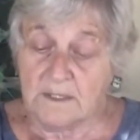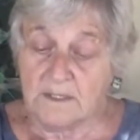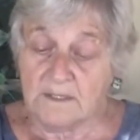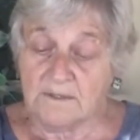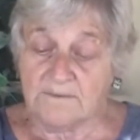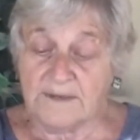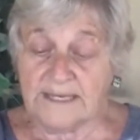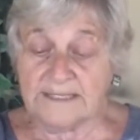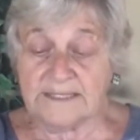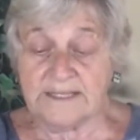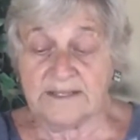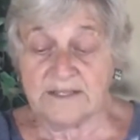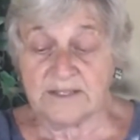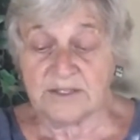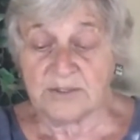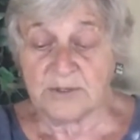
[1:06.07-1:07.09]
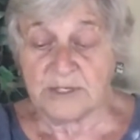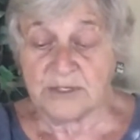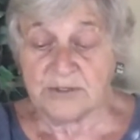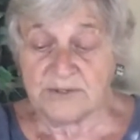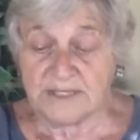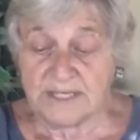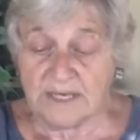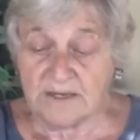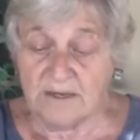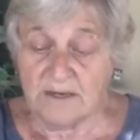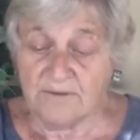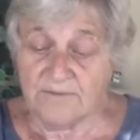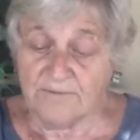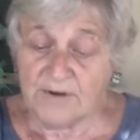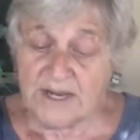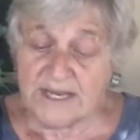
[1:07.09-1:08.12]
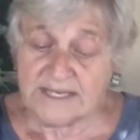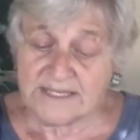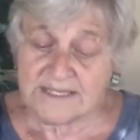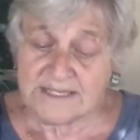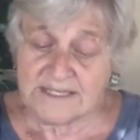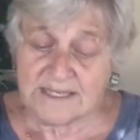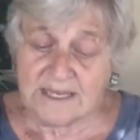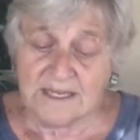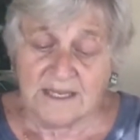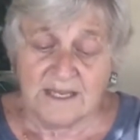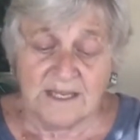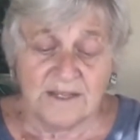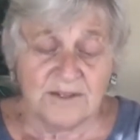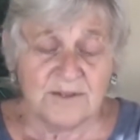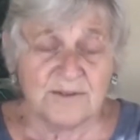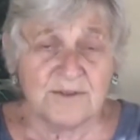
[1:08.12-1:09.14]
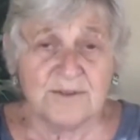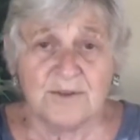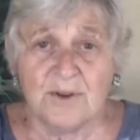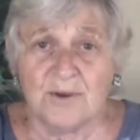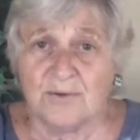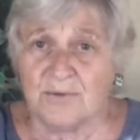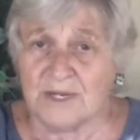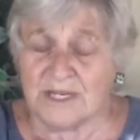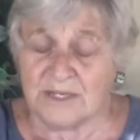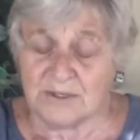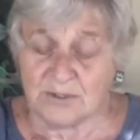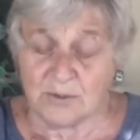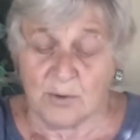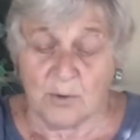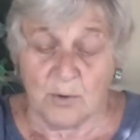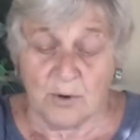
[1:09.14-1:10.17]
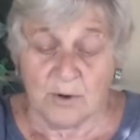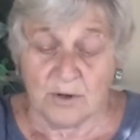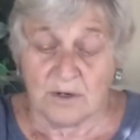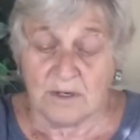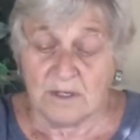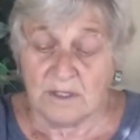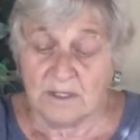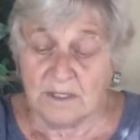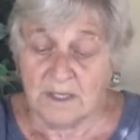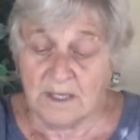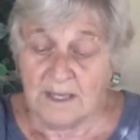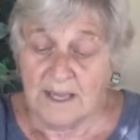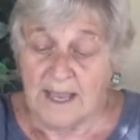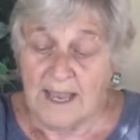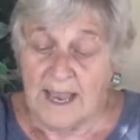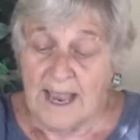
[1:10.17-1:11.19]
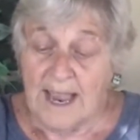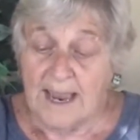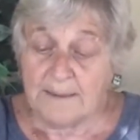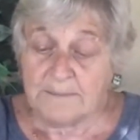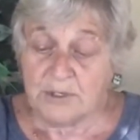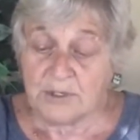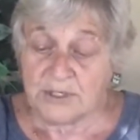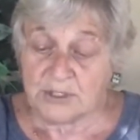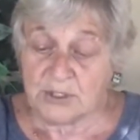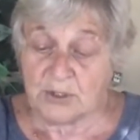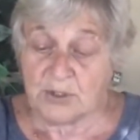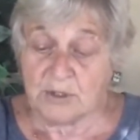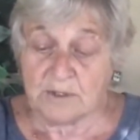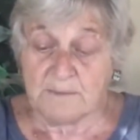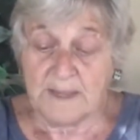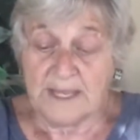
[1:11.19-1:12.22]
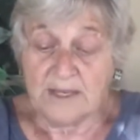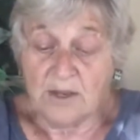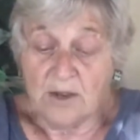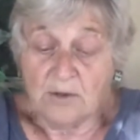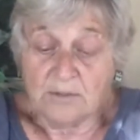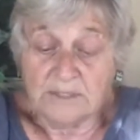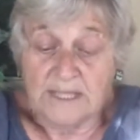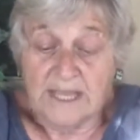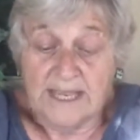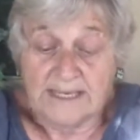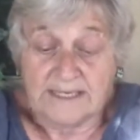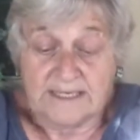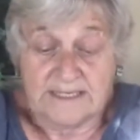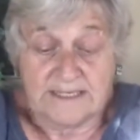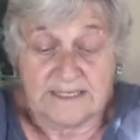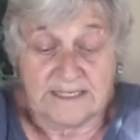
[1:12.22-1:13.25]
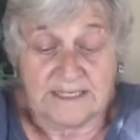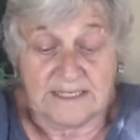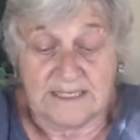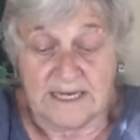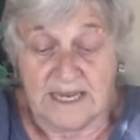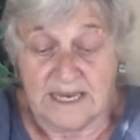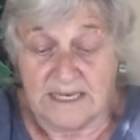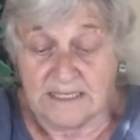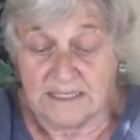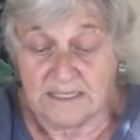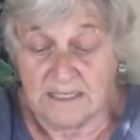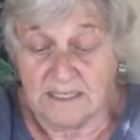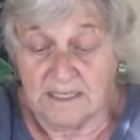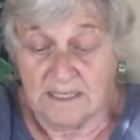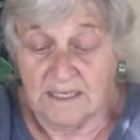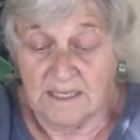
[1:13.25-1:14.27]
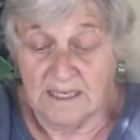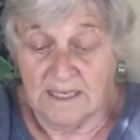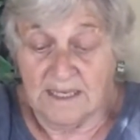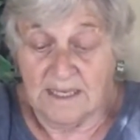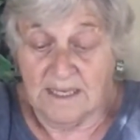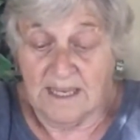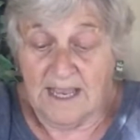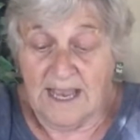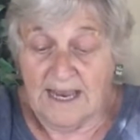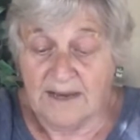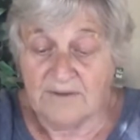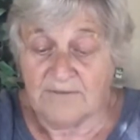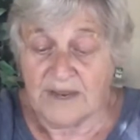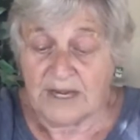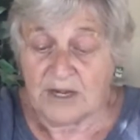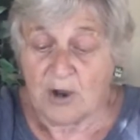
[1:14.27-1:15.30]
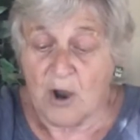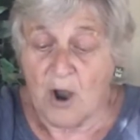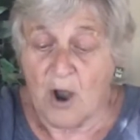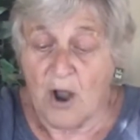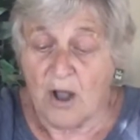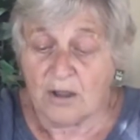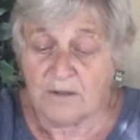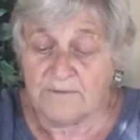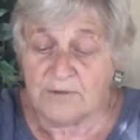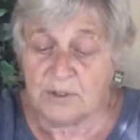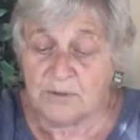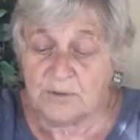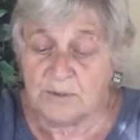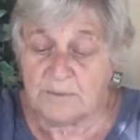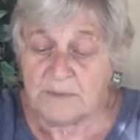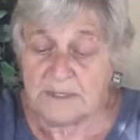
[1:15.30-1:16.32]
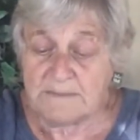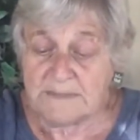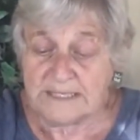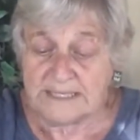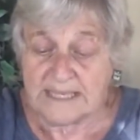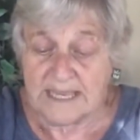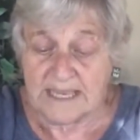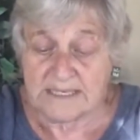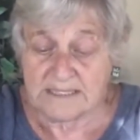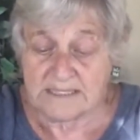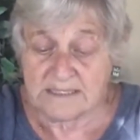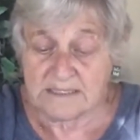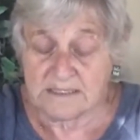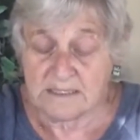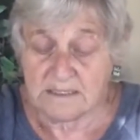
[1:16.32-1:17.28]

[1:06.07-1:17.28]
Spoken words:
Finally, the stranger said, "Friends, there's no need to quarrel. I'm going to cook my own latkes tonight. I invite all of you to be my guests."